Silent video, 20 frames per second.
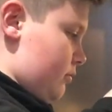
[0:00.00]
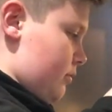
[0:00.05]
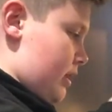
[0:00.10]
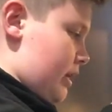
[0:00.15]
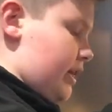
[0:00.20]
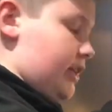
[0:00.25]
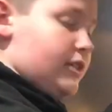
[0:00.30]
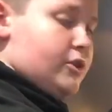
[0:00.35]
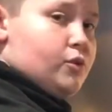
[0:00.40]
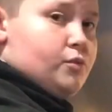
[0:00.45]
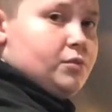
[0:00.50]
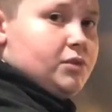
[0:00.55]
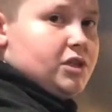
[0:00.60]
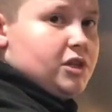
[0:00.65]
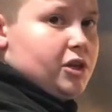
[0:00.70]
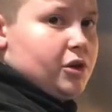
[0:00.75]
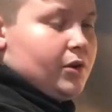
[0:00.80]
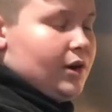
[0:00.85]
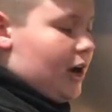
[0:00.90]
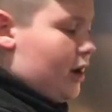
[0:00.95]
And it's up
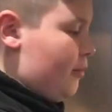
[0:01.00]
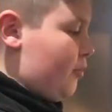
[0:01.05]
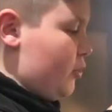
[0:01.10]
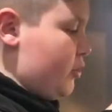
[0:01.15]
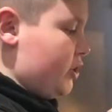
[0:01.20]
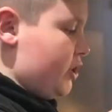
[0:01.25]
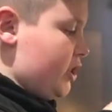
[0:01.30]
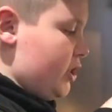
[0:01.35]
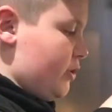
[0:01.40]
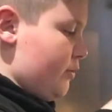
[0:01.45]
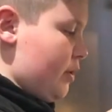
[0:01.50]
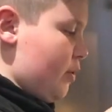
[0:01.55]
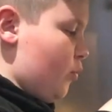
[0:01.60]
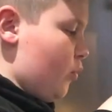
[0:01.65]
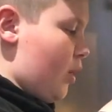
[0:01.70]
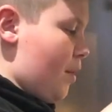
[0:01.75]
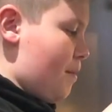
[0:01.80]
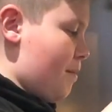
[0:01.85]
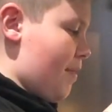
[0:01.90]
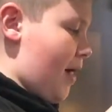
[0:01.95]
to you how much you do in
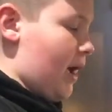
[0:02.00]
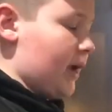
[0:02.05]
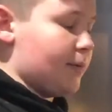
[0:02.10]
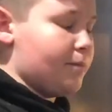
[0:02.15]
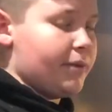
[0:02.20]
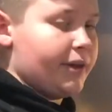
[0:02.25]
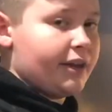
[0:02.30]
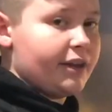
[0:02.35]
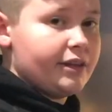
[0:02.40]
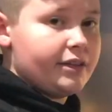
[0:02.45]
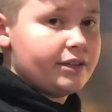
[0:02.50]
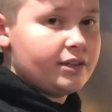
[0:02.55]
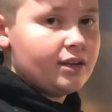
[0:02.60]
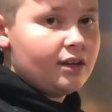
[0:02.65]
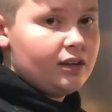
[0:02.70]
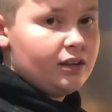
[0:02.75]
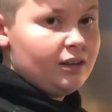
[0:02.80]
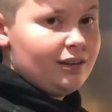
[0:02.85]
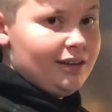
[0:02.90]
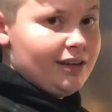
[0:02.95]
one bag,
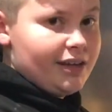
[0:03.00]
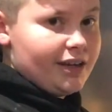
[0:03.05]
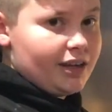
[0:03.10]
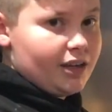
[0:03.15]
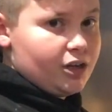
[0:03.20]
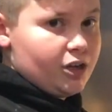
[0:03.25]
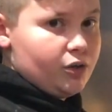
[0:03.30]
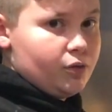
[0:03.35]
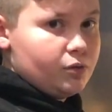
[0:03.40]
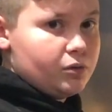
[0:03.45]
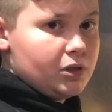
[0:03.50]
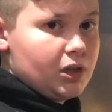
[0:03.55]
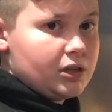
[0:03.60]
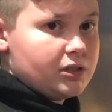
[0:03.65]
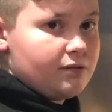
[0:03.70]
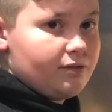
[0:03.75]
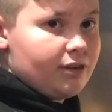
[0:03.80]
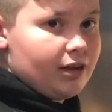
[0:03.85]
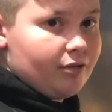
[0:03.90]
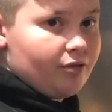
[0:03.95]
because you can use
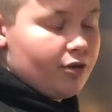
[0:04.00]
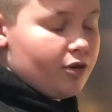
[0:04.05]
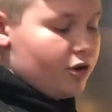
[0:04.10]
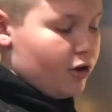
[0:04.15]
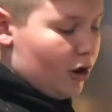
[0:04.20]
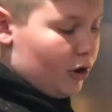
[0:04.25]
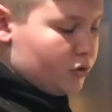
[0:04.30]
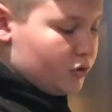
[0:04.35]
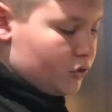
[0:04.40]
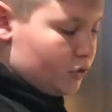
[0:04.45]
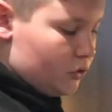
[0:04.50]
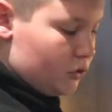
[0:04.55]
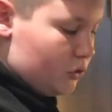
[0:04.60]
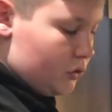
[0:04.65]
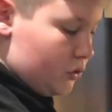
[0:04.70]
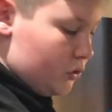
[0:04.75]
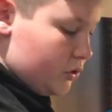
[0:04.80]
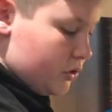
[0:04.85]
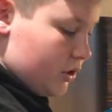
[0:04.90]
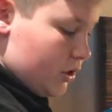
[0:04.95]
lots of different
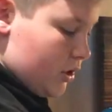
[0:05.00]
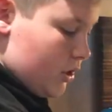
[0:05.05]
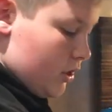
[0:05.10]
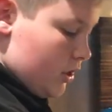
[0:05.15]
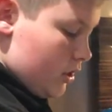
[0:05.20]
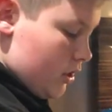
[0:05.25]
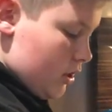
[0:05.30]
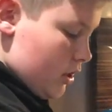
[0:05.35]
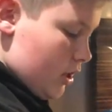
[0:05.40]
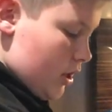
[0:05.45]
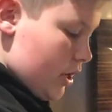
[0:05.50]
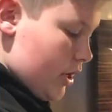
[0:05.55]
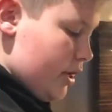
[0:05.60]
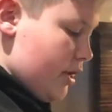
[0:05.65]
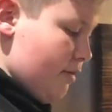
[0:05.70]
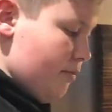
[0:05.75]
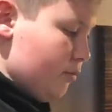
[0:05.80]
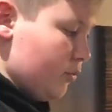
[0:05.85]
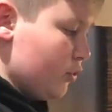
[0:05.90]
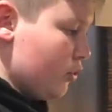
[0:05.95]
nozzles,
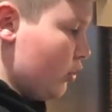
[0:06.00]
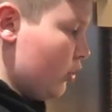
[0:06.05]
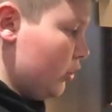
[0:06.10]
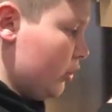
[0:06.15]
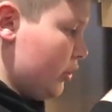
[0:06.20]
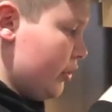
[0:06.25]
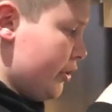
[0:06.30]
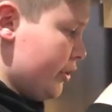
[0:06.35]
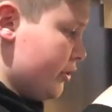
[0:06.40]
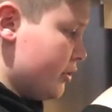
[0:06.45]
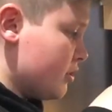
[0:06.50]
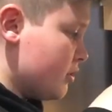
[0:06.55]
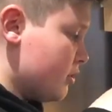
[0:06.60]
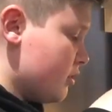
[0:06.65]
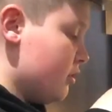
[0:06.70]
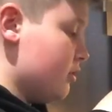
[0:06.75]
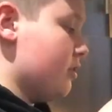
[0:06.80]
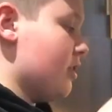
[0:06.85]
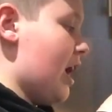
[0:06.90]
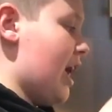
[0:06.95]

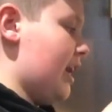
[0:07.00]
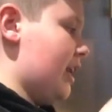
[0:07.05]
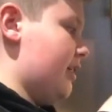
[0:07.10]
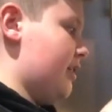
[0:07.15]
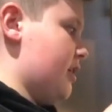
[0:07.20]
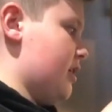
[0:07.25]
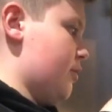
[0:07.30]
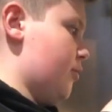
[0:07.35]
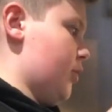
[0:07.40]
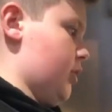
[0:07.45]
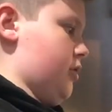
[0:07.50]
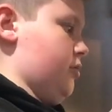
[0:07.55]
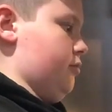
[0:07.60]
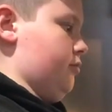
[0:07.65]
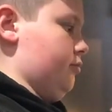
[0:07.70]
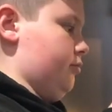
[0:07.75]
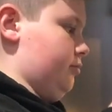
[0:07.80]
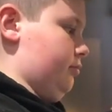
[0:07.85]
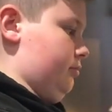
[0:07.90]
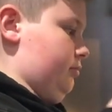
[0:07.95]
colours, anything you want.
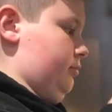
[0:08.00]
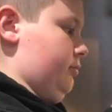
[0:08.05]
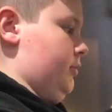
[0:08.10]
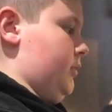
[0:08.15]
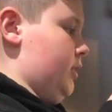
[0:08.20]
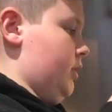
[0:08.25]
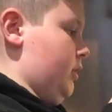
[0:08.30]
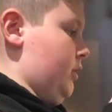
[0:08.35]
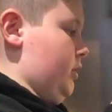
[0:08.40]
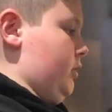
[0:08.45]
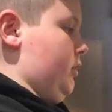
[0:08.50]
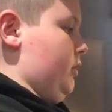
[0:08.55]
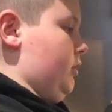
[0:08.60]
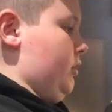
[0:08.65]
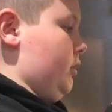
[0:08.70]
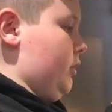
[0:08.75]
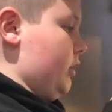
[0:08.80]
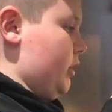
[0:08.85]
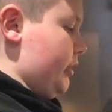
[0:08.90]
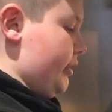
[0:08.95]

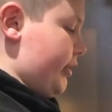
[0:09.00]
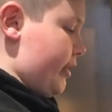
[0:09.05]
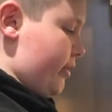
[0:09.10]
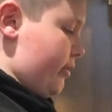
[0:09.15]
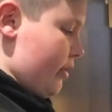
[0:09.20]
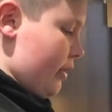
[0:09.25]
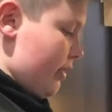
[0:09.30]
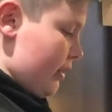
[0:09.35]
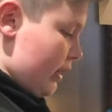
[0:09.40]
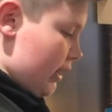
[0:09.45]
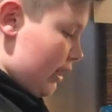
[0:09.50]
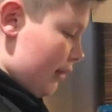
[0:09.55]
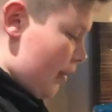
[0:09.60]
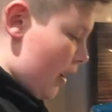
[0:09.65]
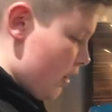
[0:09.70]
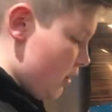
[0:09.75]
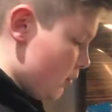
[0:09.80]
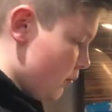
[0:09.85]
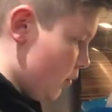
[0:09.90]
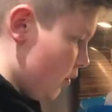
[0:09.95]
So I think I
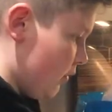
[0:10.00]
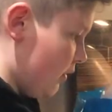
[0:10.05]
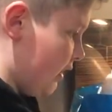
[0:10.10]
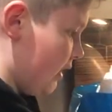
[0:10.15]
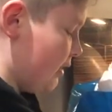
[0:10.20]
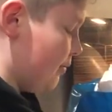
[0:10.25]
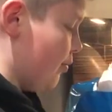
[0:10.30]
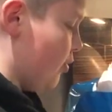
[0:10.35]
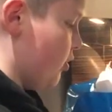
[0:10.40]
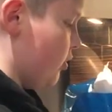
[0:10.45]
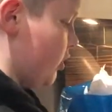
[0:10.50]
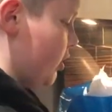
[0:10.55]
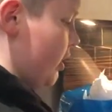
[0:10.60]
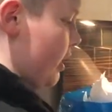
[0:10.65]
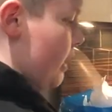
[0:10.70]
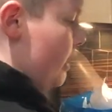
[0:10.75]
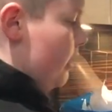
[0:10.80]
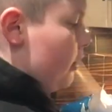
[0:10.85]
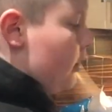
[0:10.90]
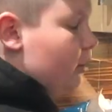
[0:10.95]
might just put this much
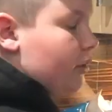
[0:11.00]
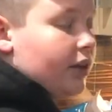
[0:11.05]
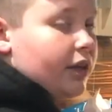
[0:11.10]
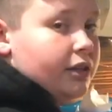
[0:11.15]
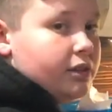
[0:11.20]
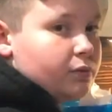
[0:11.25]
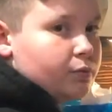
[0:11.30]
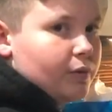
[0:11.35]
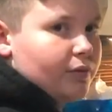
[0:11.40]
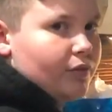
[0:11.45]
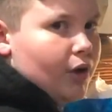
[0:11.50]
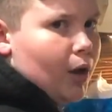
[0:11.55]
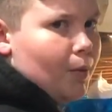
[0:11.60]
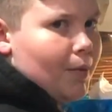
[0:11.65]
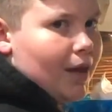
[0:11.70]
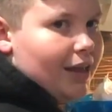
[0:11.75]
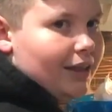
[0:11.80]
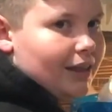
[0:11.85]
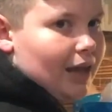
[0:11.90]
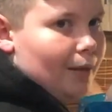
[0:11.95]
in, because I've not
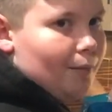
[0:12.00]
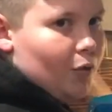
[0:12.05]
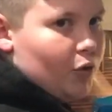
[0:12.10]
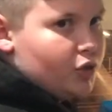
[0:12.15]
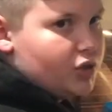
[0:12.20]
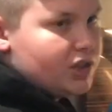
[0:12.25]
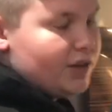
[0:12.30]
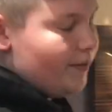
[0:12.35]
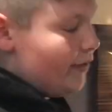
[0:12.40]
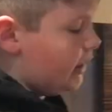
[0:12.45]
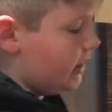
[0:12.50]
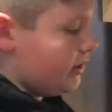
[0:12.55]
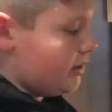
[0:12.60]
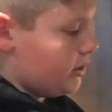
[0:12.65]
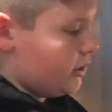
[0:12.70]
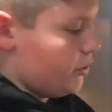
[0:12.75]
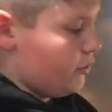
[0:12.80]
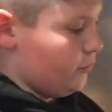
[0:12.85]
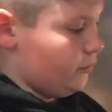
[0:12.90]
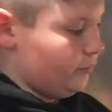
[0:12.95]
made that much of it,
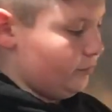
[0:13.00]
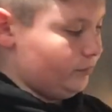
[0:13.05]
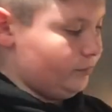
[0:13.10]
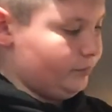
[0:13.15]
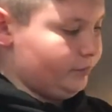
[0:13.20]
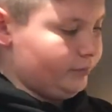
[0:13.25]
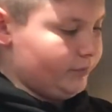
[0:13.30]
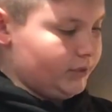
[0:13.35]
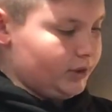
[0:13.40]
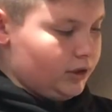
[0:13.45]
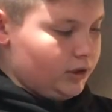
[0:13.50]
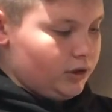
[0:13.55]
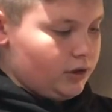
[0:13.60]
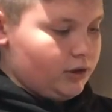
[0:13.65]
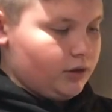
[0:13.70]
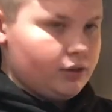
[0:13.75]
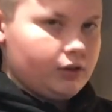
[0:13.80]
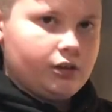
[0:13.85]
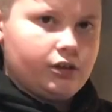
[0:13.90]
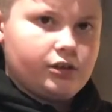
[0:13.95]
so
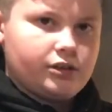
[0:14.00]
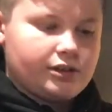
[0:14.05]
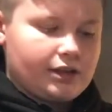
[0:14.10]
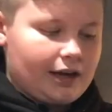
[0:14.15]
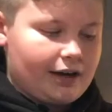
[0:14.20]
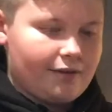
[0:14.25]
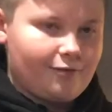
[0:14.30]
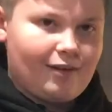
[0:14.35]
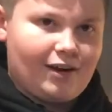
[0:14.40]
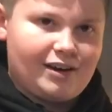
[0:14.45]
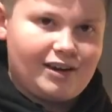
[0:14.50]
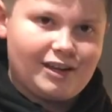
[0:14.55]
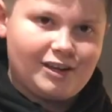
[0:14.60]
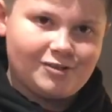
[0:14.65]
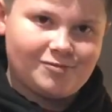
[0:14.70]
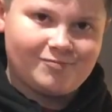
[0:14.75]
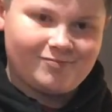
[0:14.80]
get it ready.